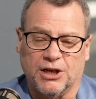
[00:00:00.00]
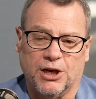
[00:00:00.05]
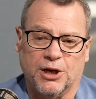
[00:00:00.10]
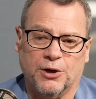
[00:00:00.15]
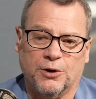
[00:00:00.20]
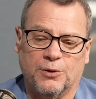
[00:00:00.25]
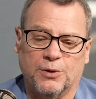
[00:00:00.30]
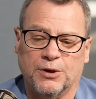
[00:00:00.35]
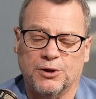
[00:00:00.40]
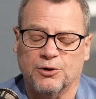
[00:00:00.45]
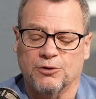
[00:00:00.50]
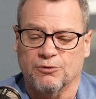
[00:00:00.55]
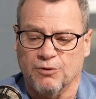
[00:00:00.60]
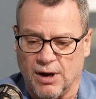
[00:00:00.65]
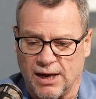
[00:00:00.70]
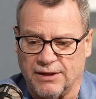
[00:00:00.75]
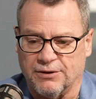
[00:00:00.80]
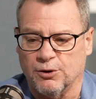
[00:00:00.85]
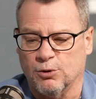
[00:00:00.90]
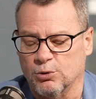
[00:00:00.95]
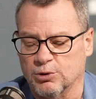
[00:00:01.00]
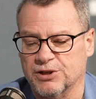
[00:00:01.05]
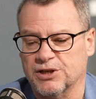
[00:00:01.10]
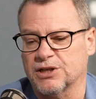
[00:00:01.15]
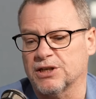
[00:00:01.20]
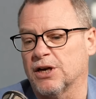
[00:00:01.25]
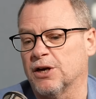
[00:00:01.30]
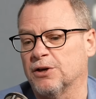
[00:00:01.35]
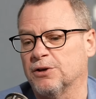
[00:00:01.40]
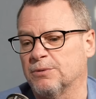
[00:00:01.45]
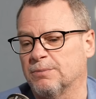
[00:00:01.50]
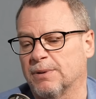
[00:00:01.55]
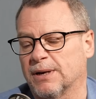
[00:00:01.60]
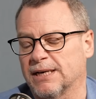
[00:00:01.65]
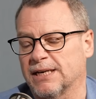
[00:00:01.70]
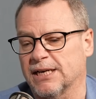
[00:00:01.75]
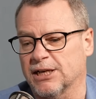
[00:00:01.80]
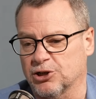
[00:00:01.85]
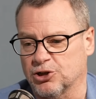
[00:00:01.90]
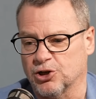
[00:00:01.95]
So you're right. The horse is owned by
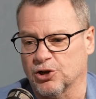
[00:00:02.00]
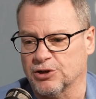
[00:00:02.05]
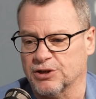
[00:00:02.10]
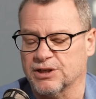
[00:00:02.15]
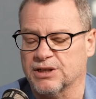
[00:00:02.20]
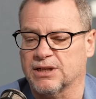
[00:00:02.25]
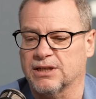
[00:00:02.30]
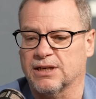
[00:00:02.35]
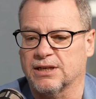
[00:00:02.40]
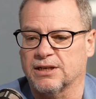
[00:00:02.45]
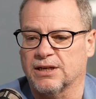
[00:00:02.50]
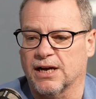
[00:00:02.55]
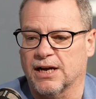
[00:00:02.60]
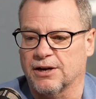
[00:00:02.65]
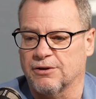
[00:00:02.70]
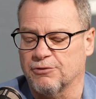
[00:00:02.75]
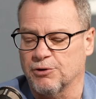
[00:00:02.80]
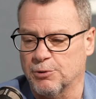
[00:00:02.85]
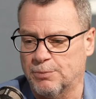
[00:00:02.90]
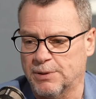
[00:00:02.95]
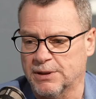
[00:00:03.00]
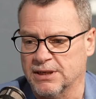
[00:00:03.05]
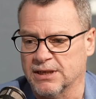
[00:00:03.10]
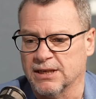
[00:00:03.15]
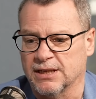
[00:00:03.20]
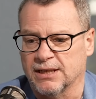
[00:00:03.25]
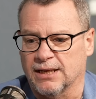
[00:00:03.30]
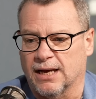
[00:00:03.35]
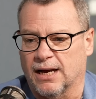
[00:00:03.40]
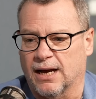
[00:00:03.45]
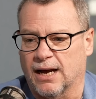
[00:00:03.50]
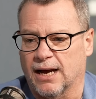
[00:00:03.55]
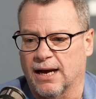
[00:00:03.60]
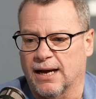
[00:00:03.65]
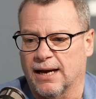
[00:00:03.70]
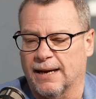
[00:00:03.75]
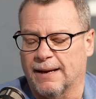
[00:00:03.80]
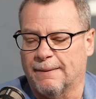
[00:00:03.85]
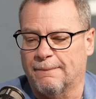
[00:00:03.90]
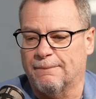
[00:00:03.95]
Nick Johnson and Johan Rupert.
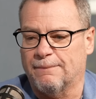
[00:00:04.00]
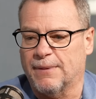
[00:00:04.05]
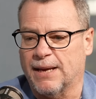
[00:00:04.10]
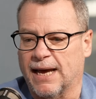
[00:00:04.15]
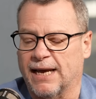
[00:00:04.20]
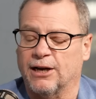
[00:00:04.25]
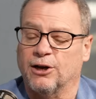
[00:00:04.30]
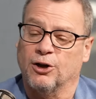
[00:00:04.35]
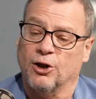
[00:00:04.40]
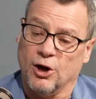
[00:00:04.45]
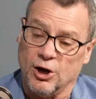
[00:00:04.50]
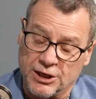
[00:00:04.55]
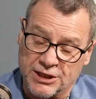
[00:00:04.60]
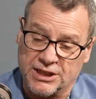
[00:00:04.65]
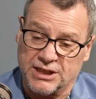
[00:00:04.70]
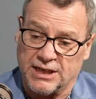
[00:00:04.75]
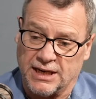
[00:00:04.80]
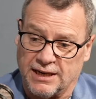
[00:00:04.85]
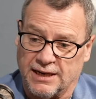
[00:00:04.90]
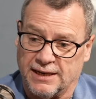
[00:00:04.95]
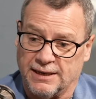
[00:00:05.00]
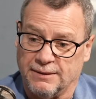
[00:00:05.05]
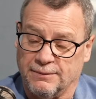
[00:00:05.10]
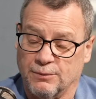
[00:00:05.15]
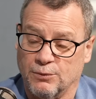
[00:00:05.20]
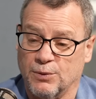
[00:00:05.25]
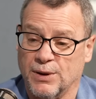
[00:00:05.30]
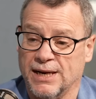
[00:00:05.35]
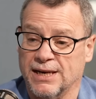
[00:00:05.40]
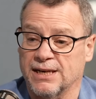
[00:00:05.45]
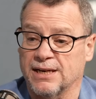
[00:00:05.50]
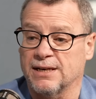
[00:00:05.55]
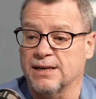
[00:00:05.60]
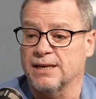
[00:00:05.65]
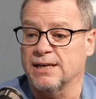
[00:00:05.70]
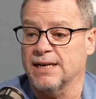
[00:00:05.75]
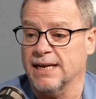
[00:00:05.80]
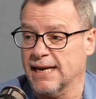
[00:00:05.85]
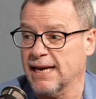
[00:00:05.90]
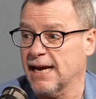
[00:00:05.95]
And last year, when
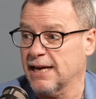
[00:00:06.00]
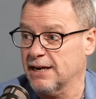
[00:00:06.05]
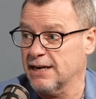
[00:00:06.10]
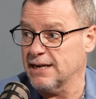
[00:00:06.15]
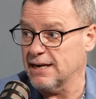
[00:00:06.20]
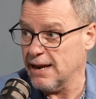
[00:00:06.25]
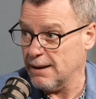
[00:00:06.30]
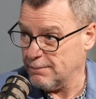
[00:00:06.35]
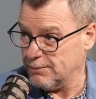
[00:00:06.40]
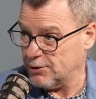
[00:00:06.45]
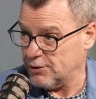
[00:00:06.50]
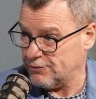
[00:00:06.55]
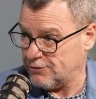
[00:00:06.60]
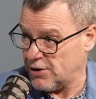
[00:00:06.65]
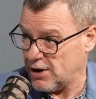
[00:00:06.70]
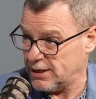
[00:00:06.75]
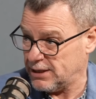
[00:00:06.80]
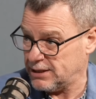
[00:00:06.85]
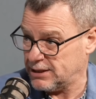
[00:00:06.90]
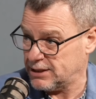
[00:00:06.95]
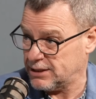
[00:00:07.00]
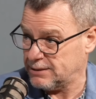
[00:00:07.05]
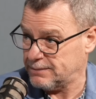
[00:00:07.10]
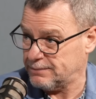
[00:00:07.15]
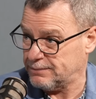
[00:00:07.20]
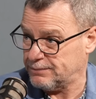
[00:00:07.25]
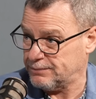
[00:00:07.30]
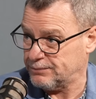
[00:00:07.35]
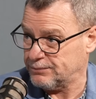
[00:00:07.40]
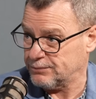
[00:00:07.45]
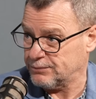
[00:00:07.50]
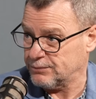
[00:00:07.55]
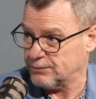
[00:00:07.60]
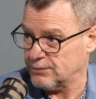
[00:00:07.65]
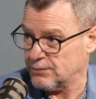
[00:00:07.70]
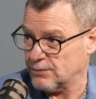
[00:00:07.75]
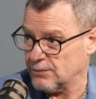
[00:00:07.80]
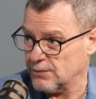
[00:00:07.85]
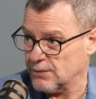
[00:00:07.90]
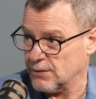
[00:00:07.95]
Nick had a number of runners... Will he be at the races,
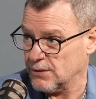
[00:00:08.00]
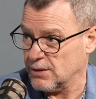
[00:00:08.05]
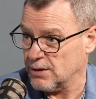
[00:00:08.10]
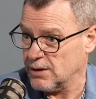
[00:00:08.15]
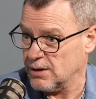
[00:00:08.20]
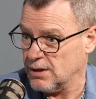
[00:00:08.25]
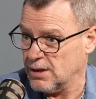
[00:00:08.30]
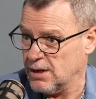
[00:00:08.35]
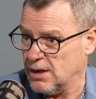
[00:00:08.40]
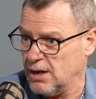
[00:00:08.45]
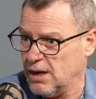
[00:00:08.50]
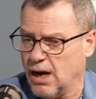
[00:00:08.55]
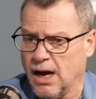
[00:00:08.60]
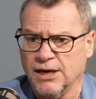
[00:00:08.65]
Johan Rupert? Because